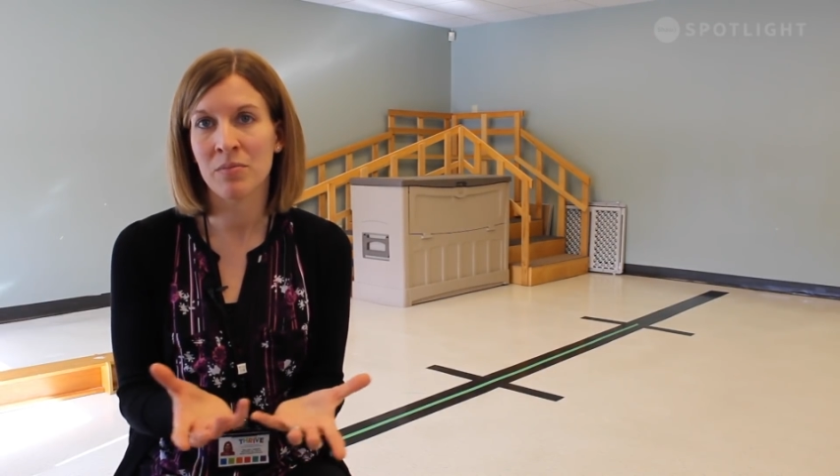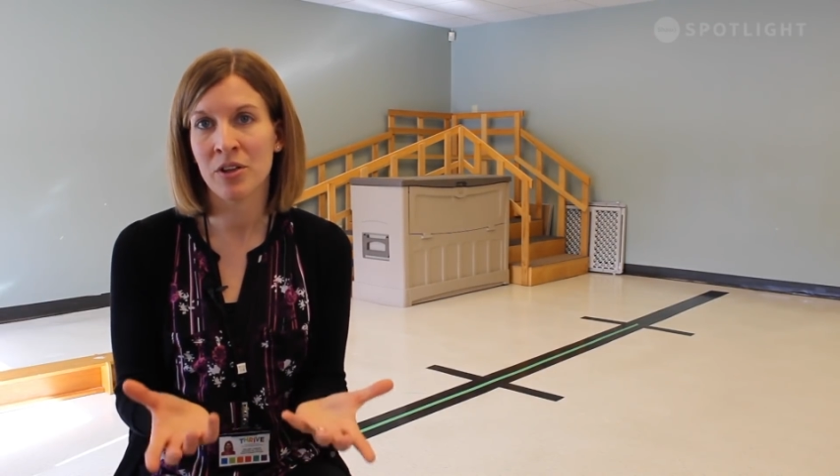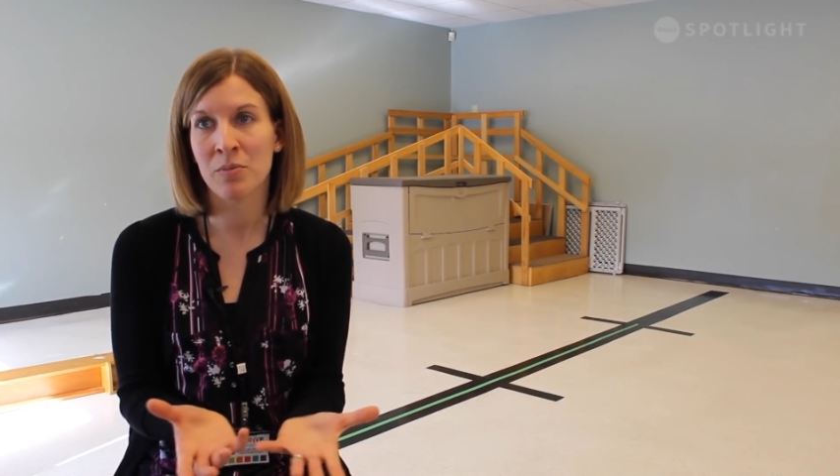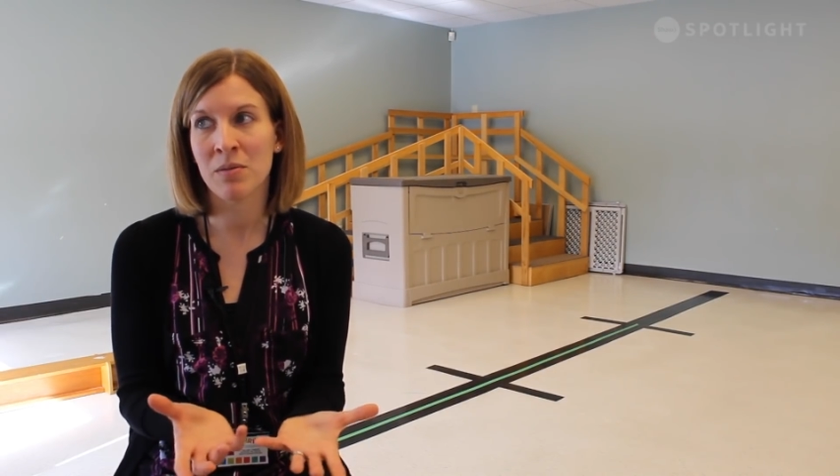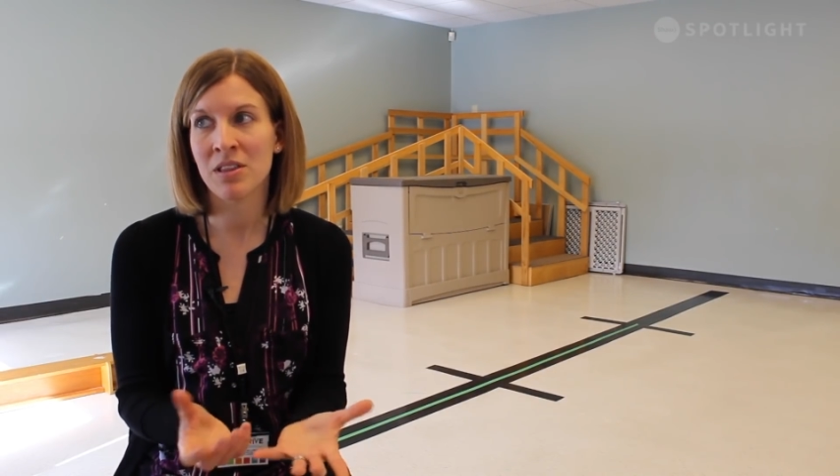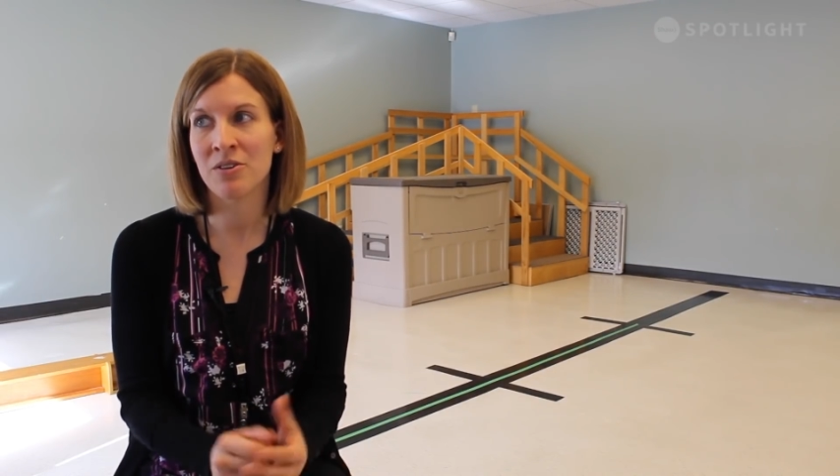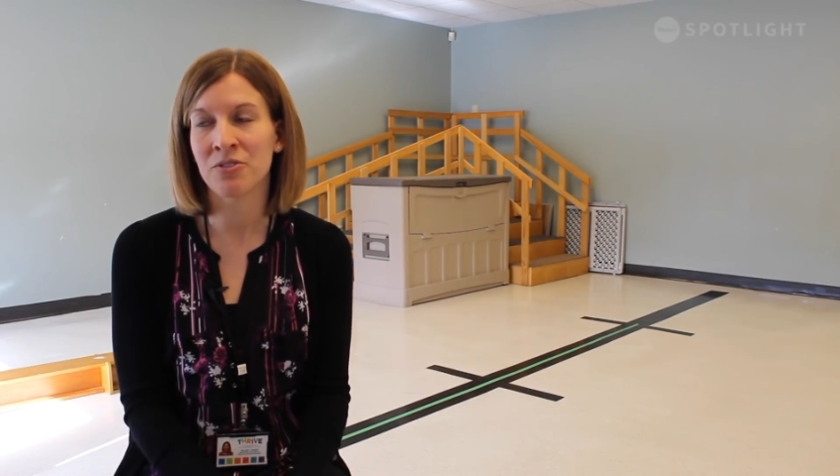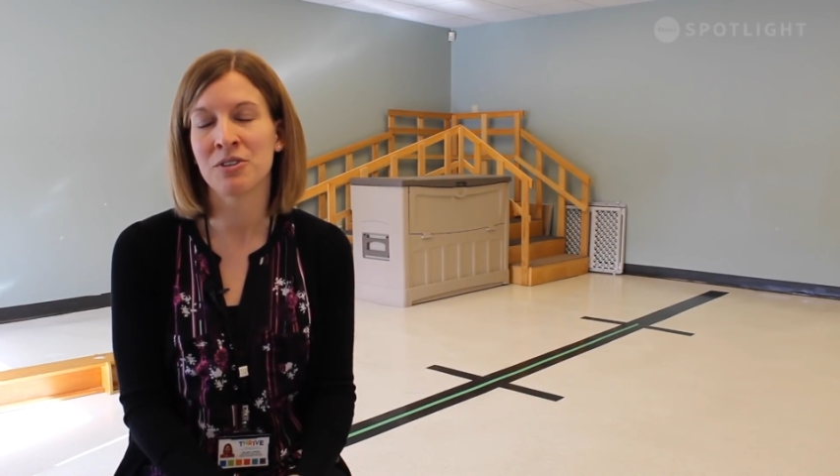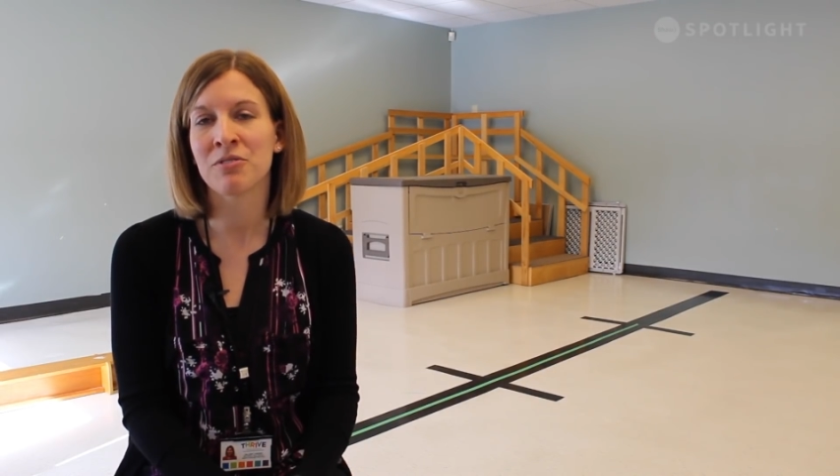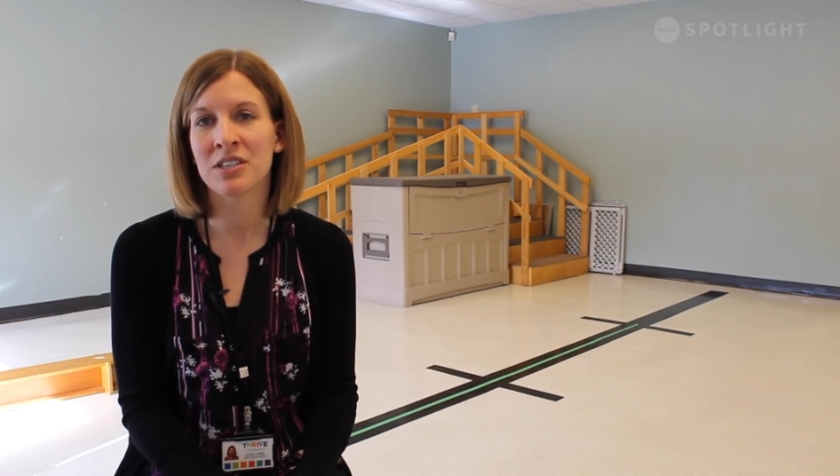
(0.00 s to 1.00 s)
they're maybe the
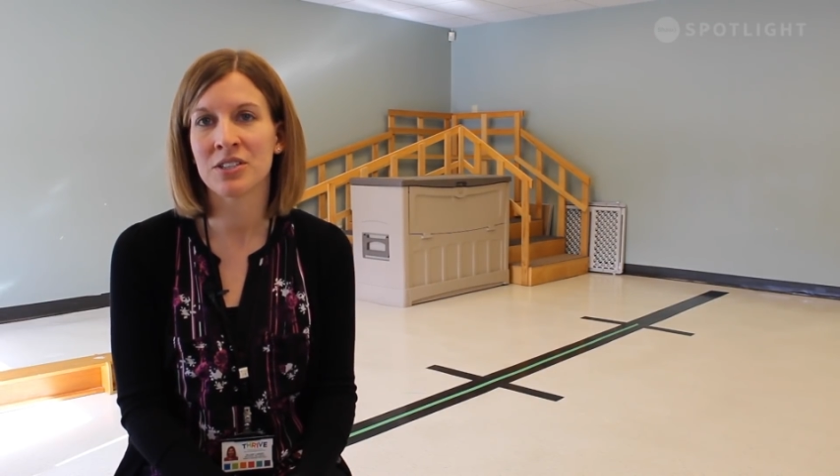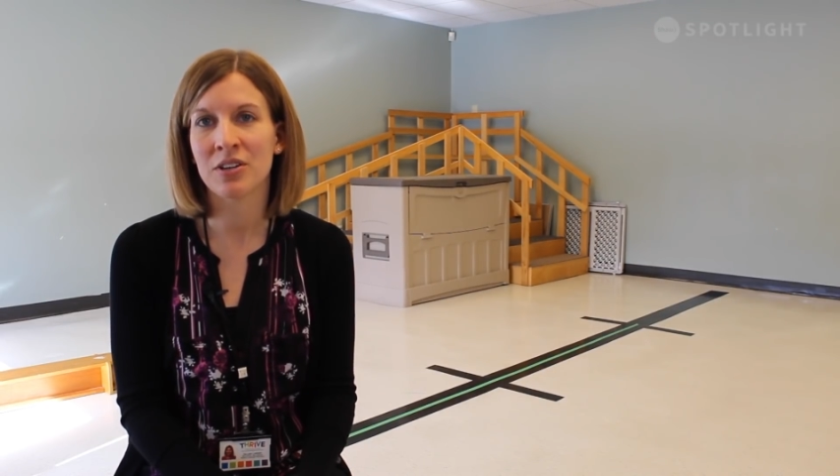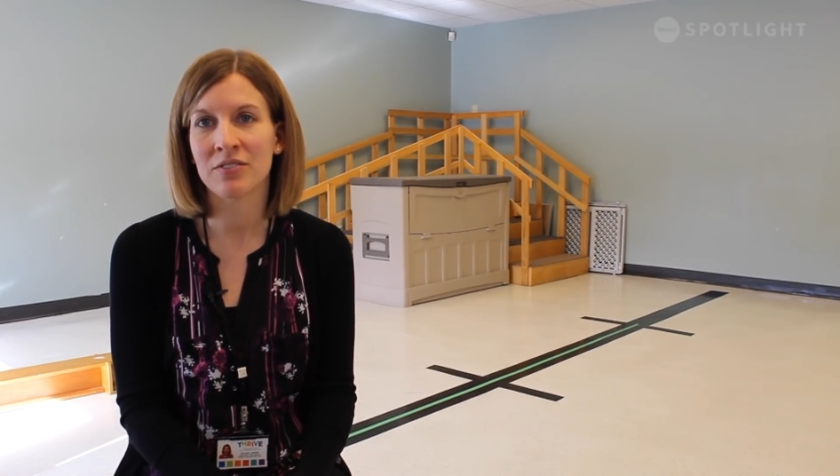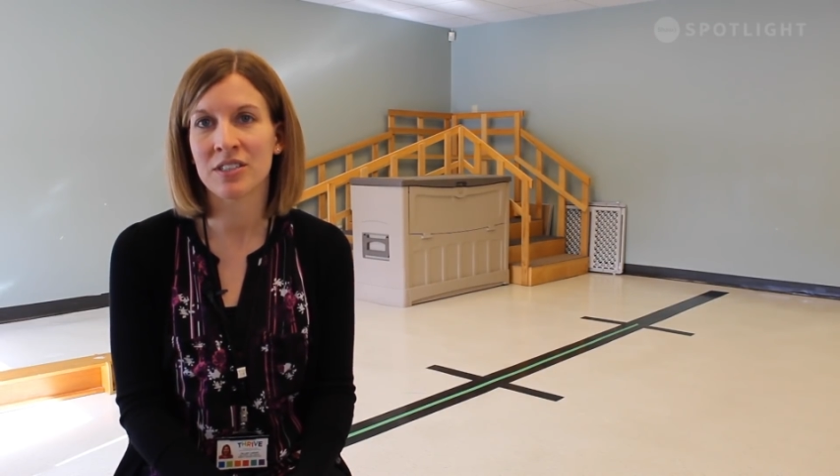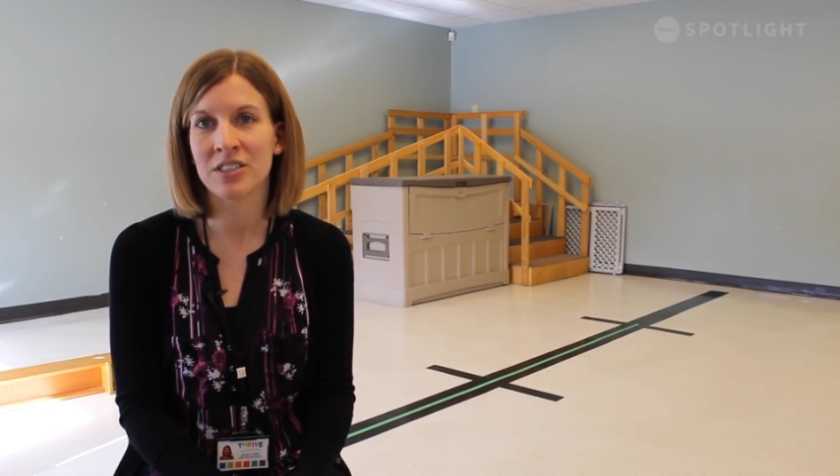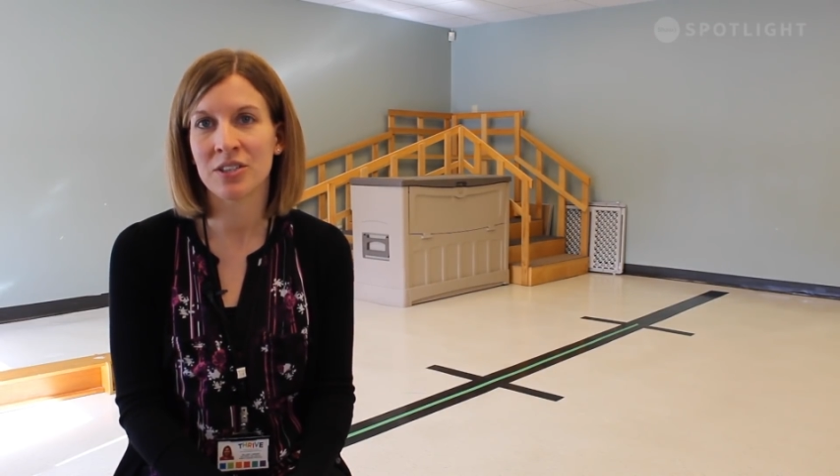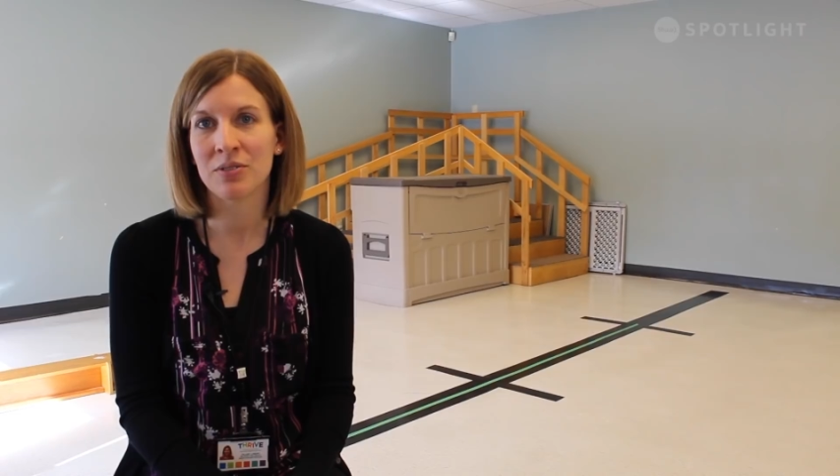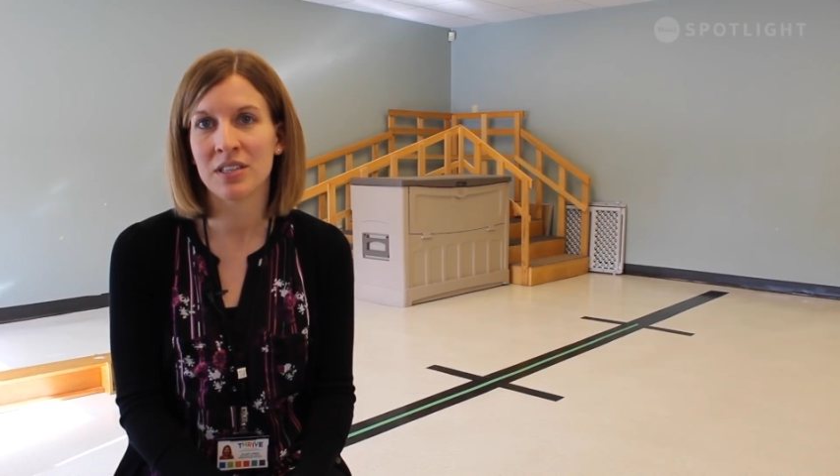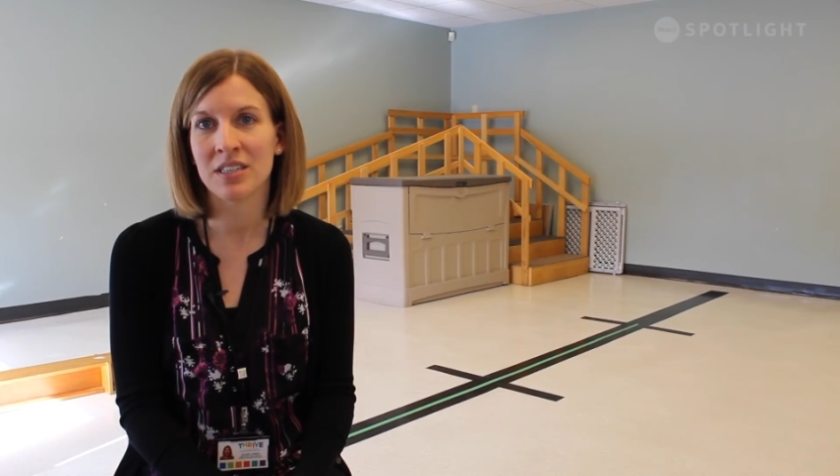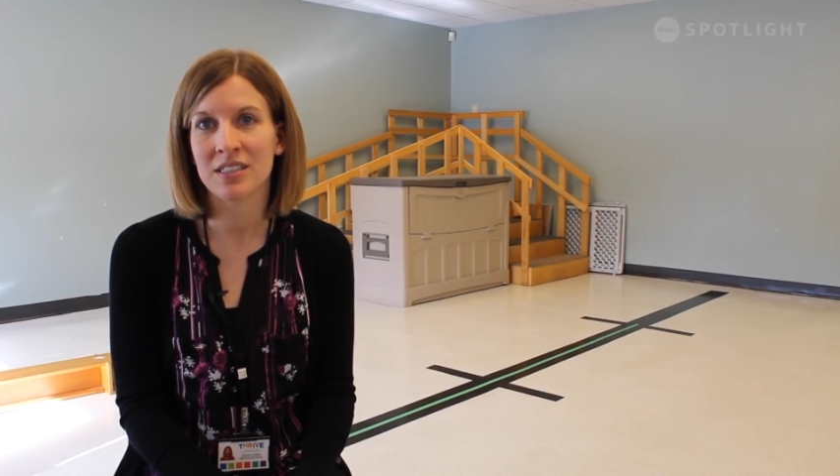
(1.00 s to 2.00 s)
only ones who have to deal
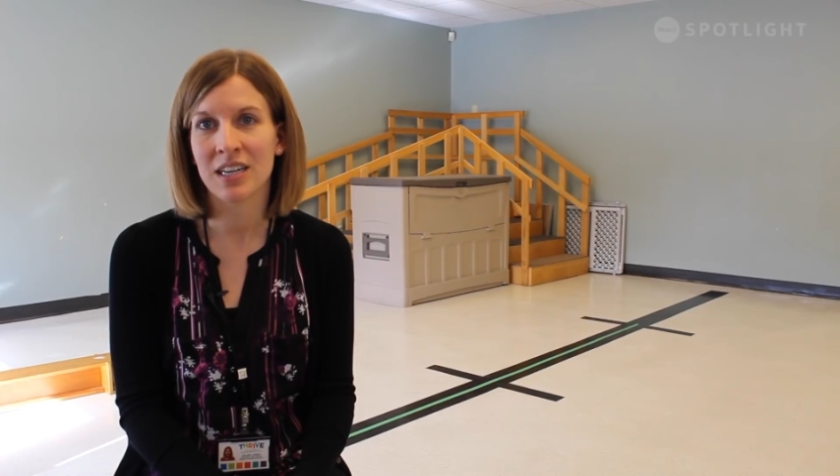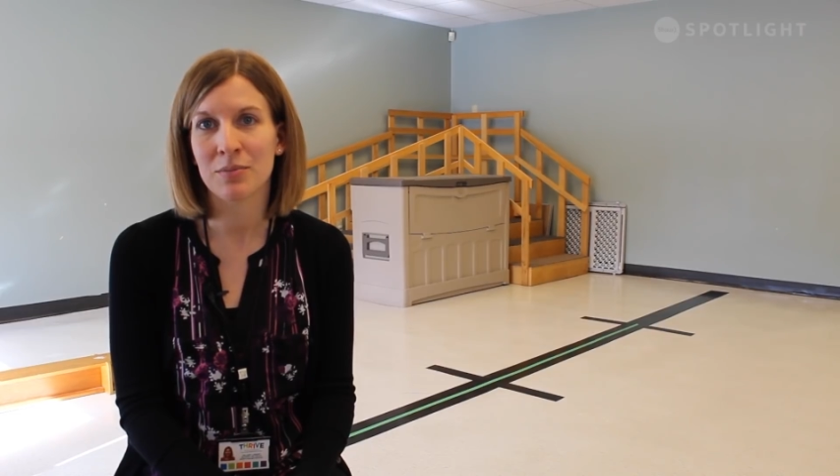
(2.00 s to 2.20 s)
with these